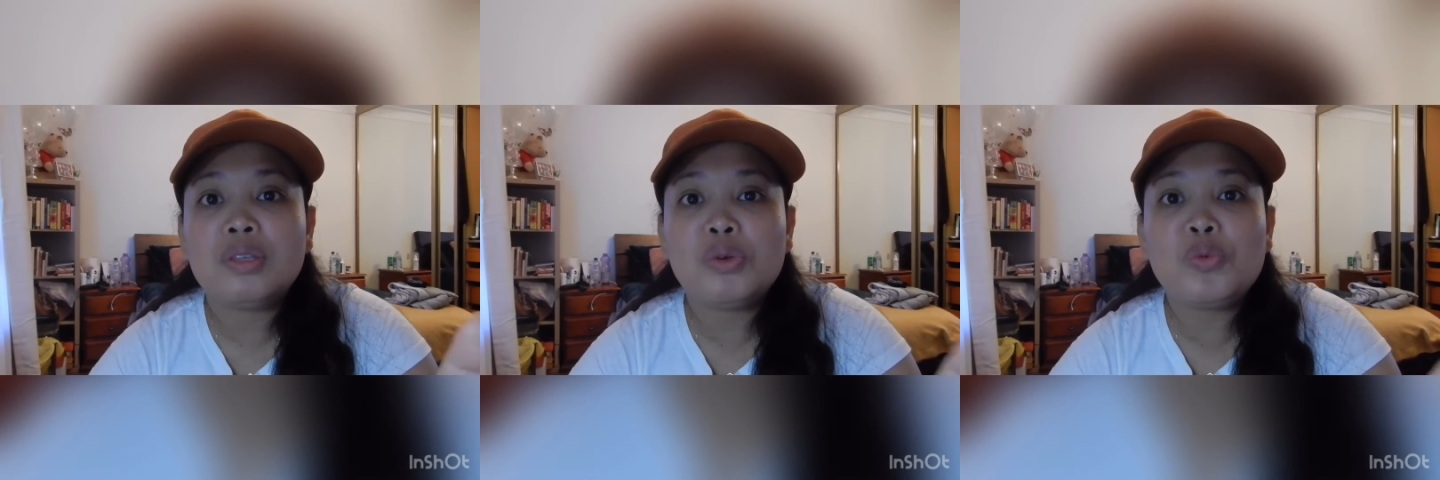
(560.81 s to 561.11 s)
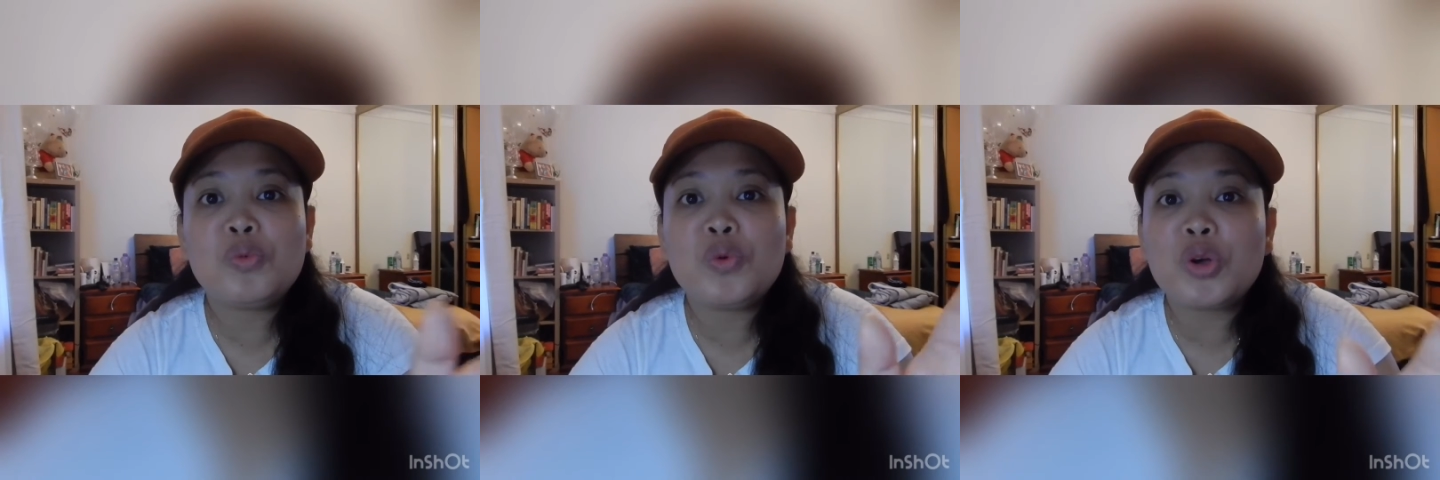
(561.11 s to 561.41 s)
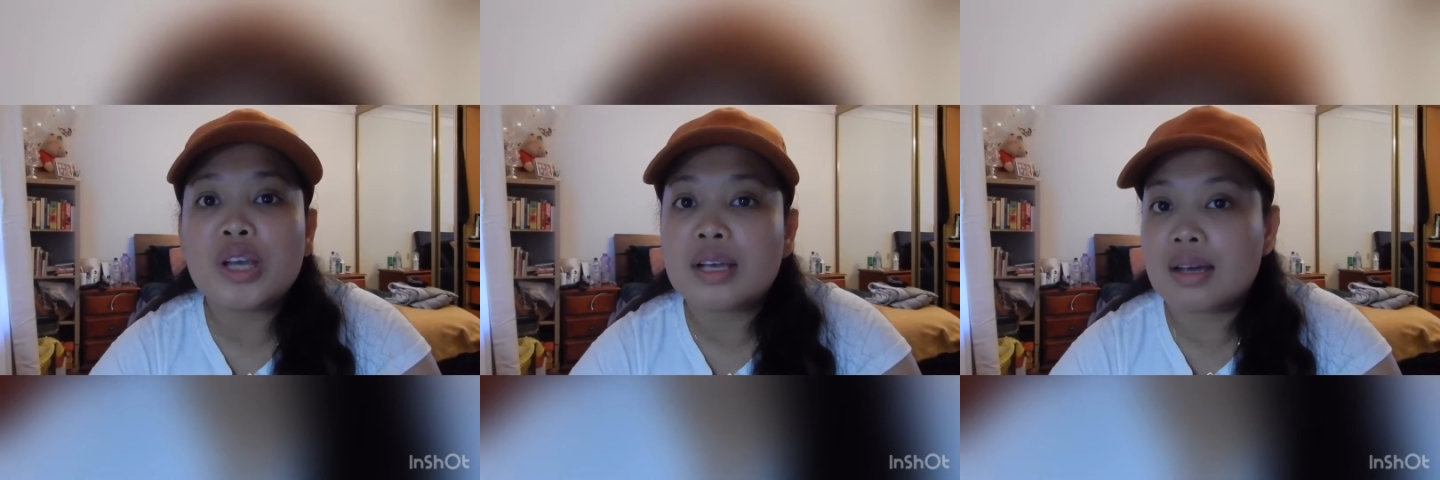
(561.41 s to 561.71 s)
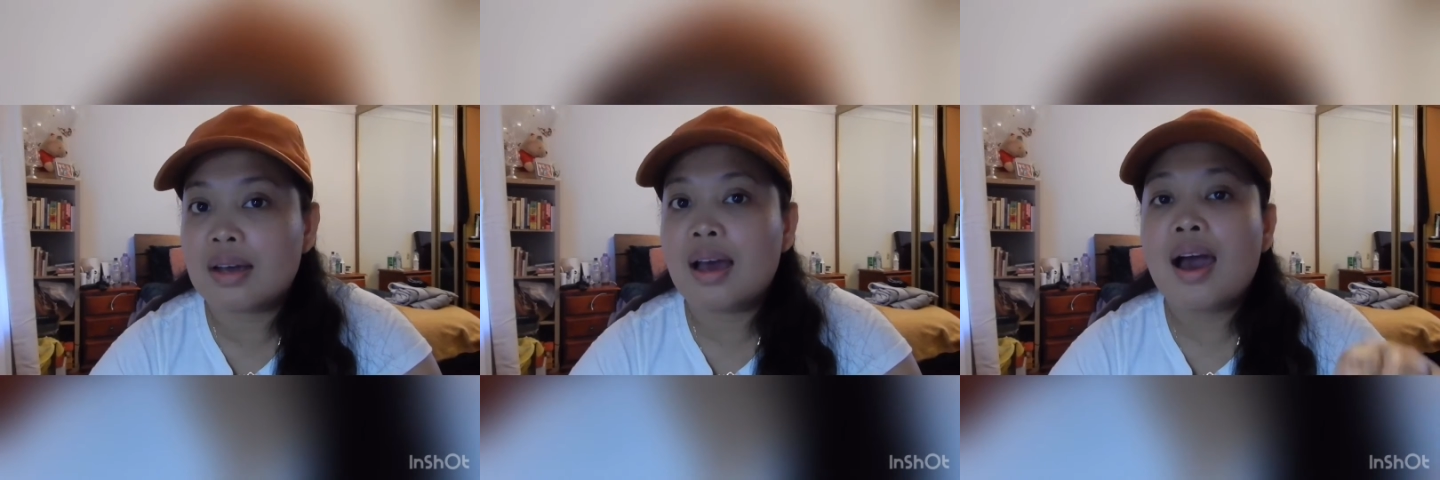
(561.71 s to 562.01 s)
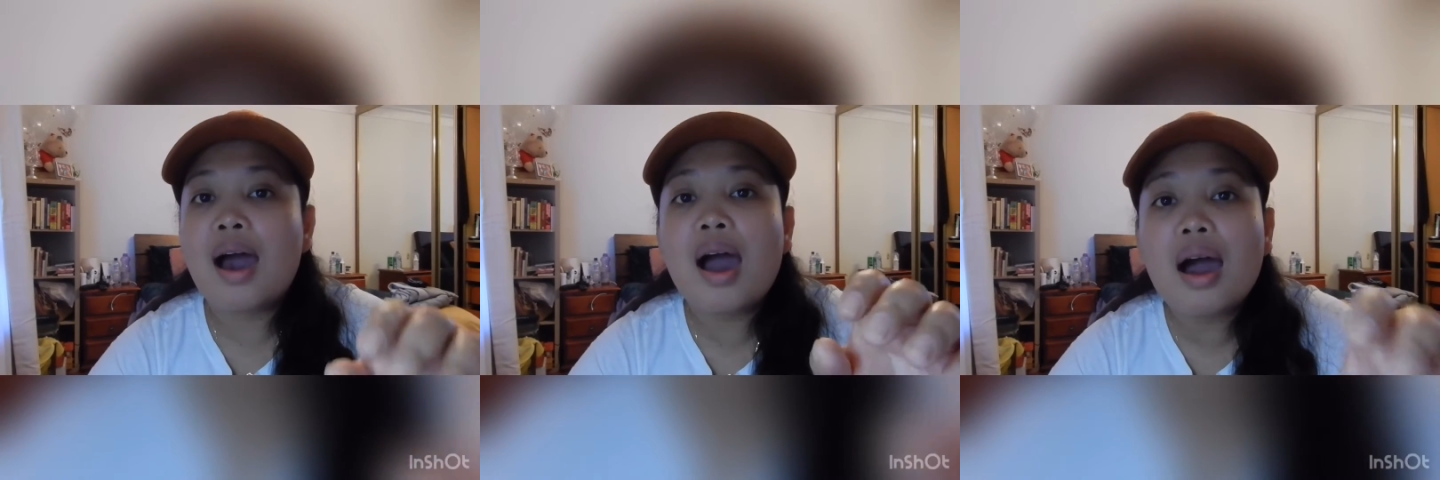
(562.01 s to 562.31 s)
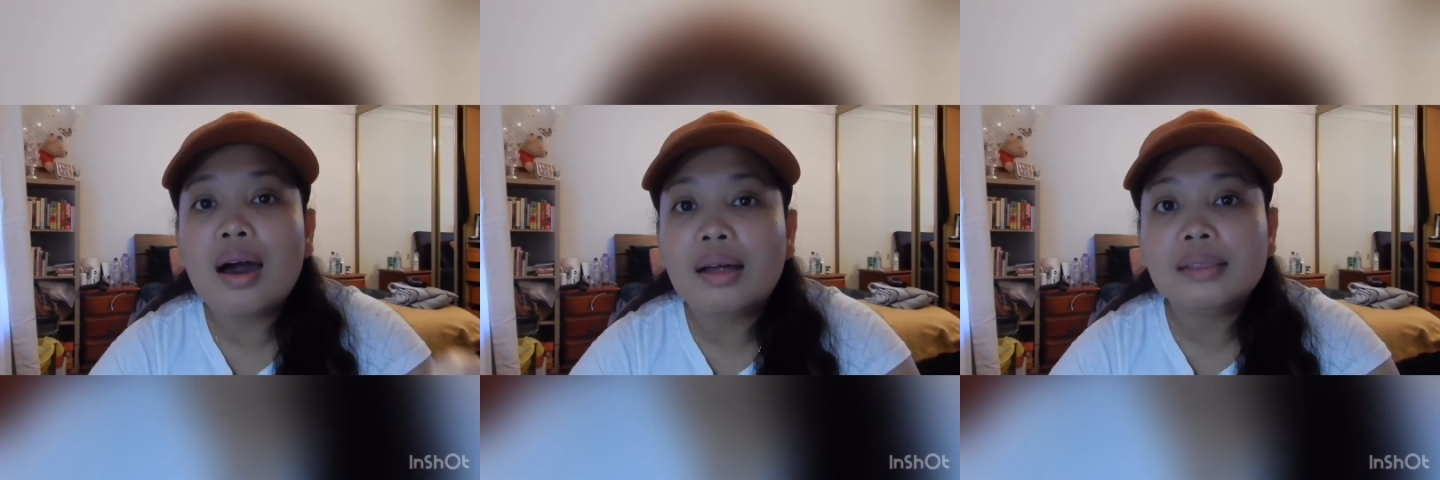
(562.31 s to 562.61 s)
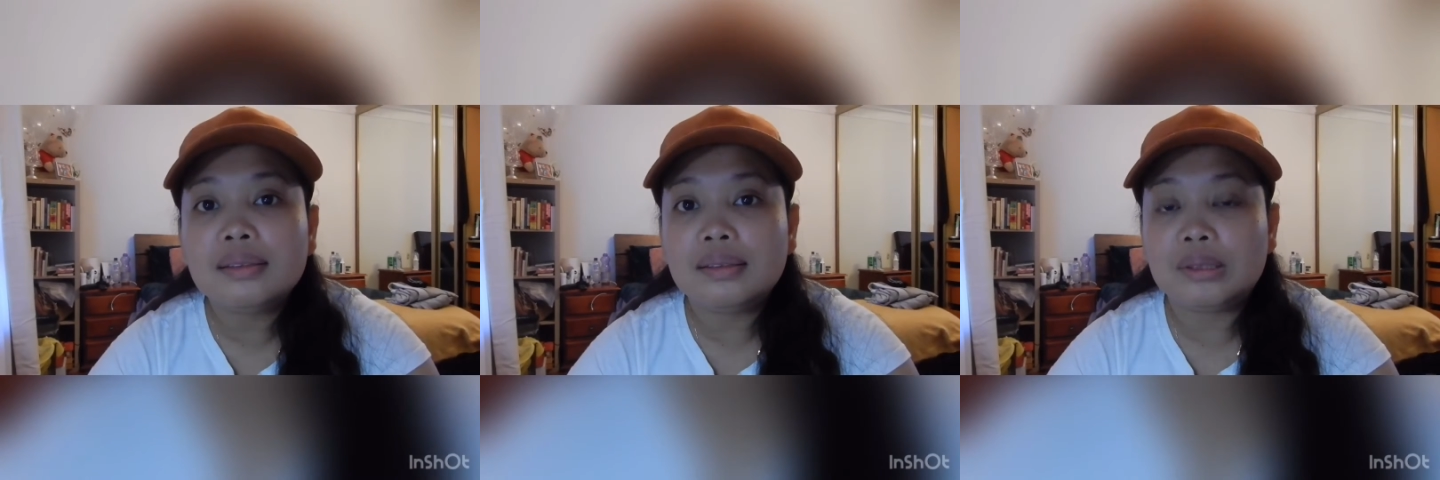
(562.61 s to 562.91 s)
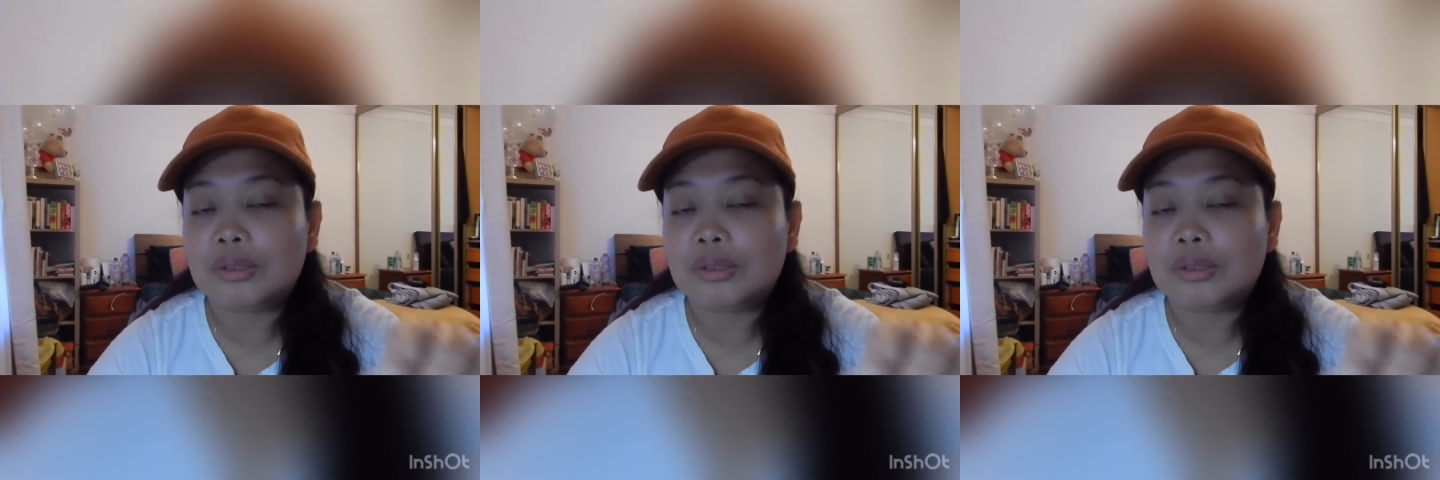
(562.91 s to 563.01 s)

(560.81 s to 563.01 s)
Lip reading: They work hard